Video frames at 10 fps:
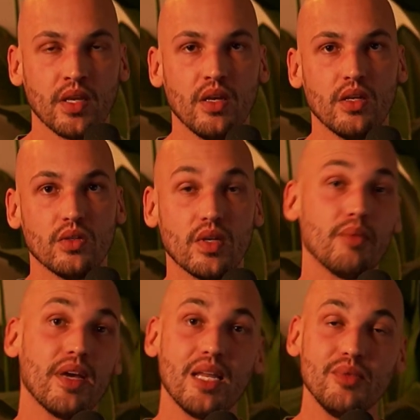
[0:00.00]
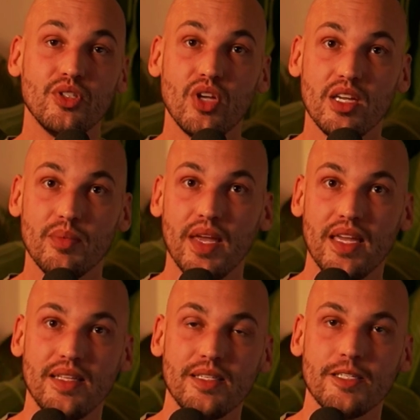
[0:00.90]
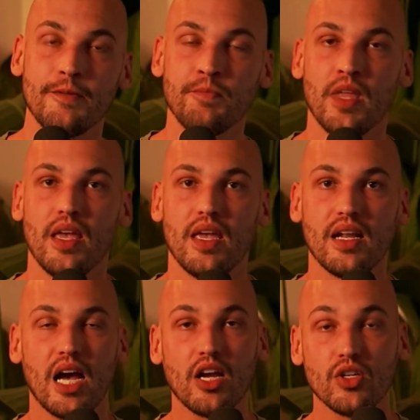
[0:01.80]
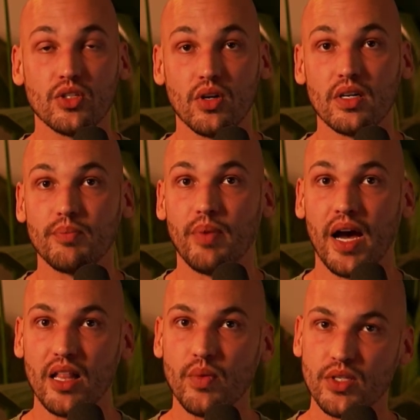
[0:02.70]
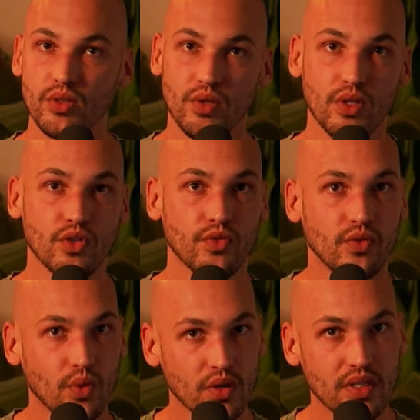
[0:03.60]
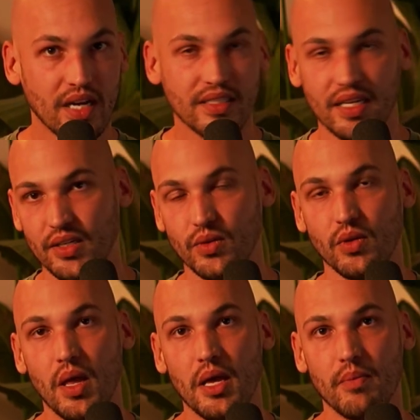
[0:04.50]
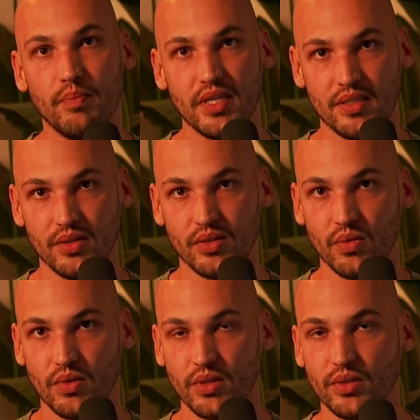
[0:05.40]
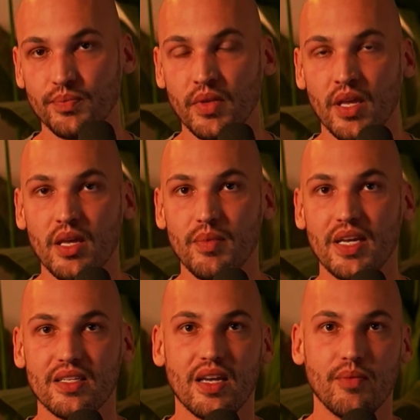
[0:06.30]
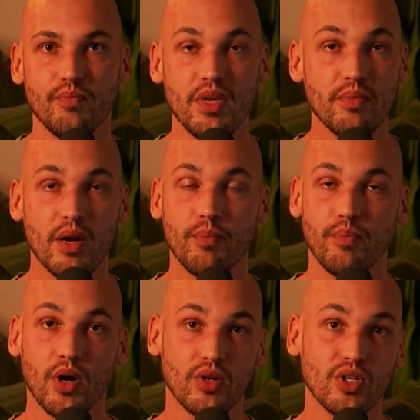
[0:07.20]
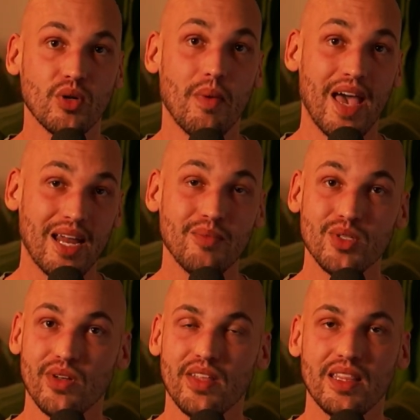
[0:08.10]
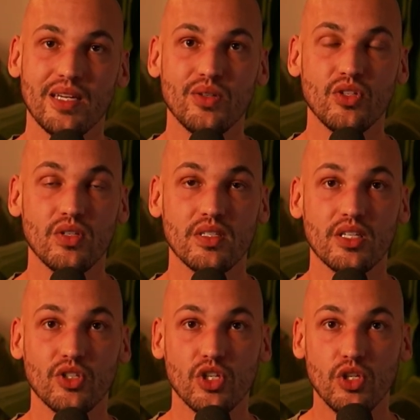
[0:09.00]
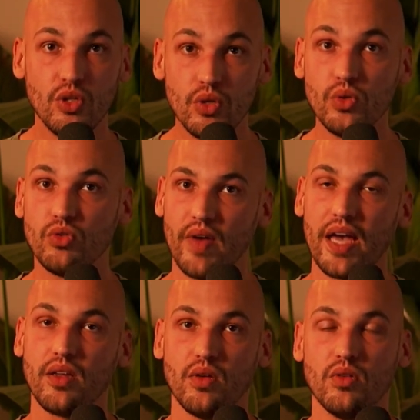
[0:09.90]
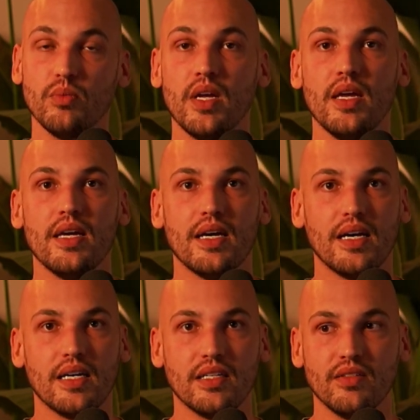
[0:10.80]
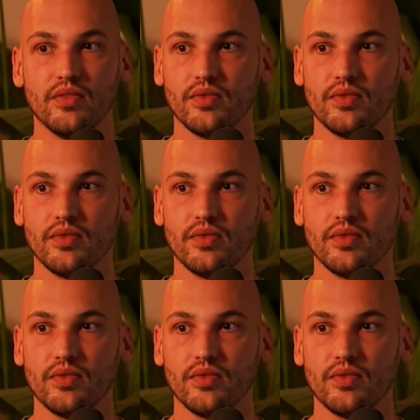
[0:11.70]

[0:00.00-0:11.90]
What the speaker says: So again, my name is Jacob Haynes, and I started Pilot West Studios for non-technical business owners because me and my partner Adam saw that there's just such a huge vacuum of